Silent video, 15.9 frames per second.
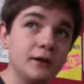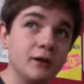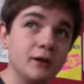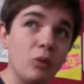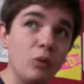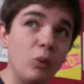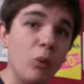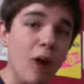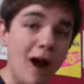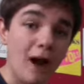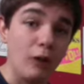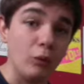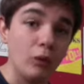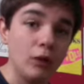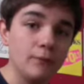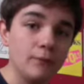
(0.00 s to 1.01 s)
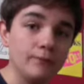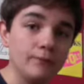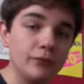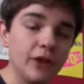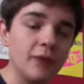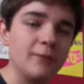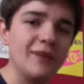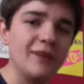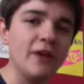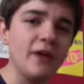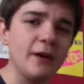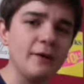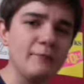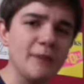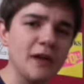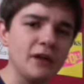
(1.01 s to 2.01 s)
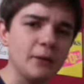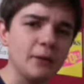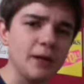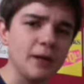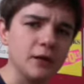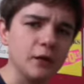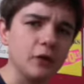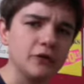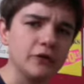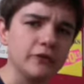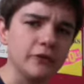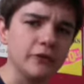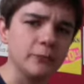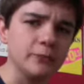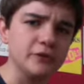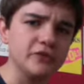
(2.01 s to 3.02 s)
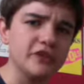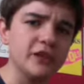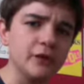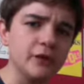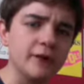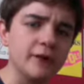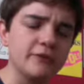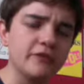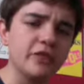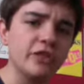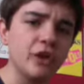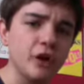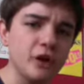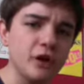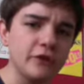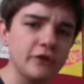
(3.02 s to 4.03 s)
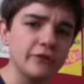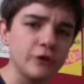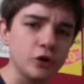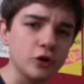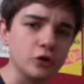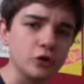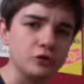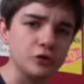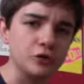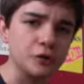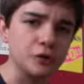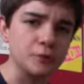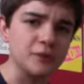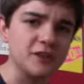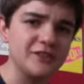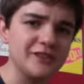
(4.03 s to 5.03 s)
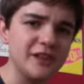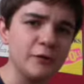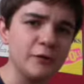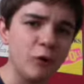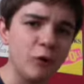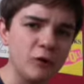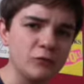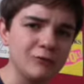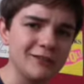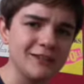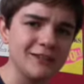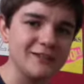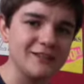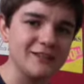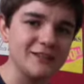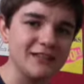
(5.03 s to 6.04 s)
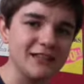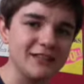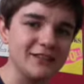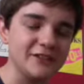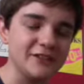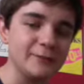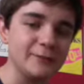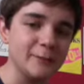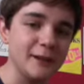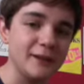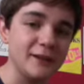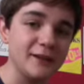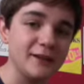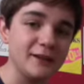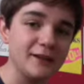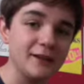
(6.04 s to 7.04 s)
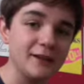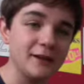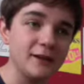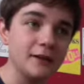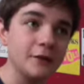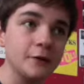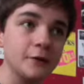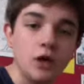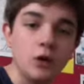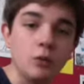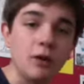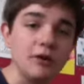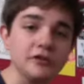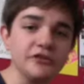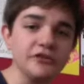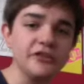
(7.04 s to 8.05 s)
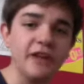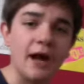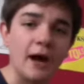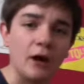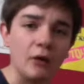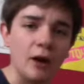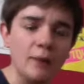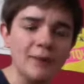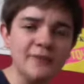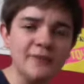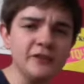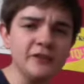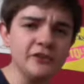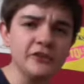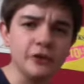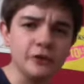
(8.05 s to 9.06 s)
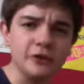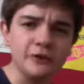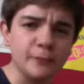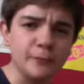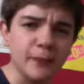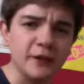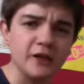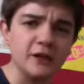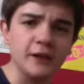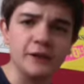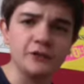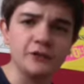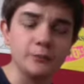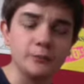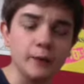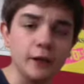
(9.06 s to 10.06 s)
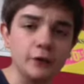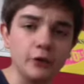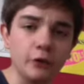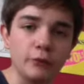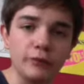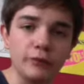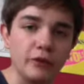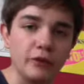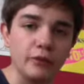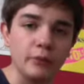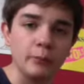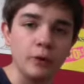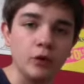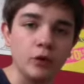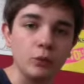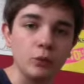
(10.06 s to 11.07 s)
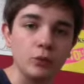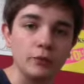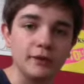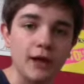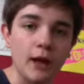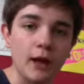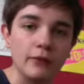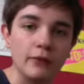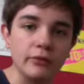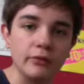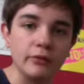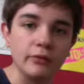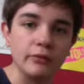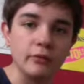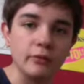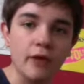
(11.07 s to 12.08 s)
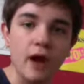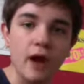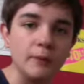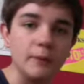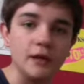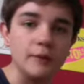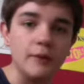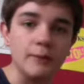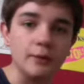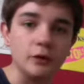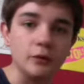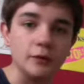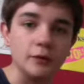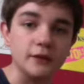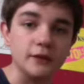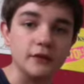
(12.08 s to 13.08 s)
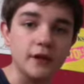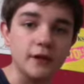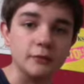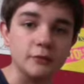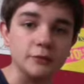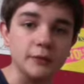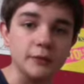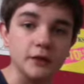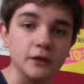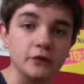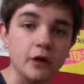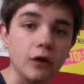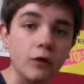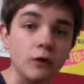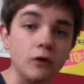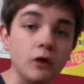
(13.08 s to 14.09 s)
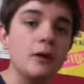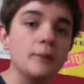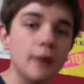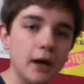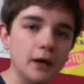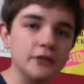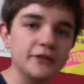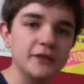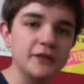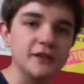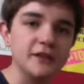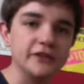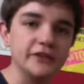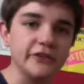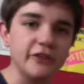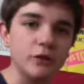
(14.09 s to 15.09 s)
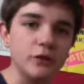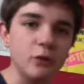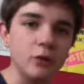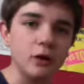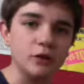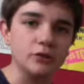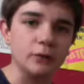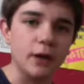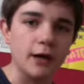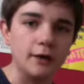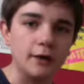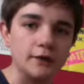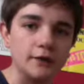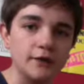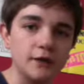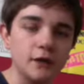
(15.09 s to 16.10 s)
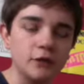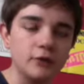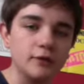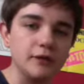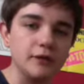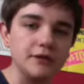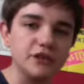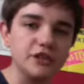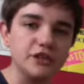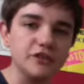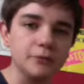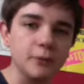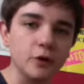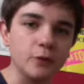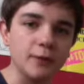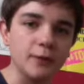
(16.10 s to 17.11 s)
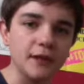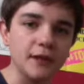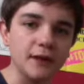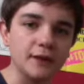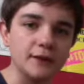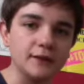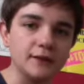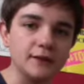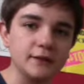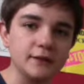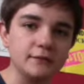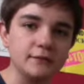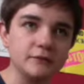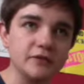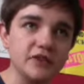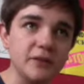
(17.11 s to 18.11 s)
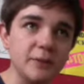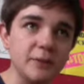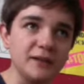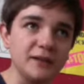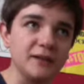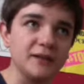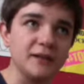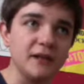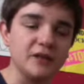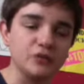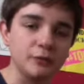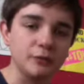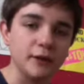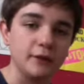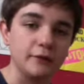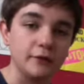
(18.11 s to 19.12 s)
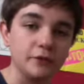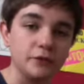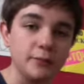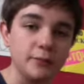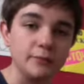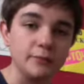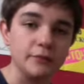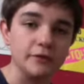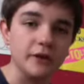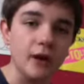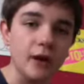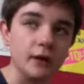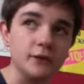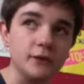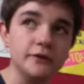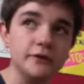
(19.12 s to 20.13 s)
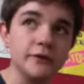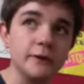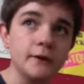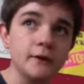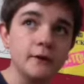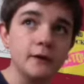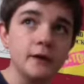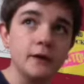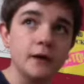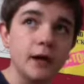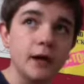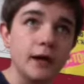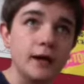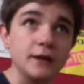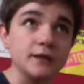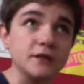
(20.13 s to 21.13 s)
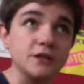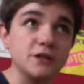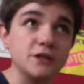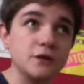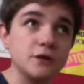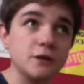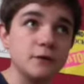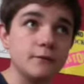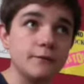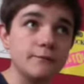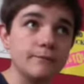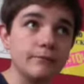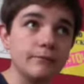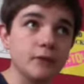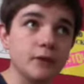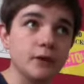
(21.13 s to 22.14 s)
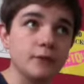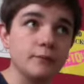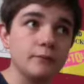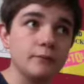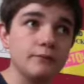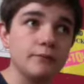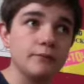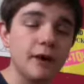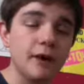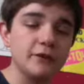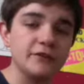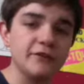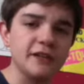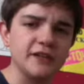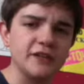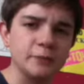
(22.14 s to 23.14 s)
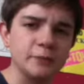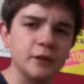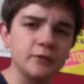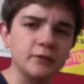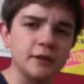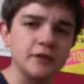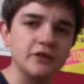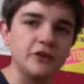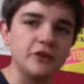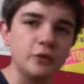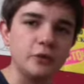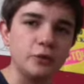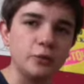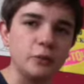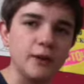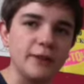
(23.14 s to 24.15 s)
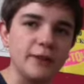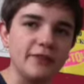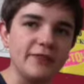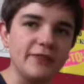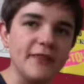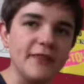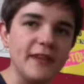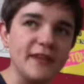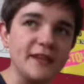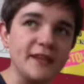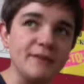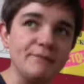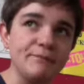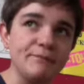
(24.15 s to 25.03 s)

wow. I mean, there may not be a lot of them, but still, a third of your country coming to see one religious leader speak. Whereas now, I mean, this is only speculation, but I don't think the Pope would get that many people coming to hear him speak at all. Part of it is that worldwide, religion is becoming seemingly less relevant to people's lives, and part of it is probably to do with the,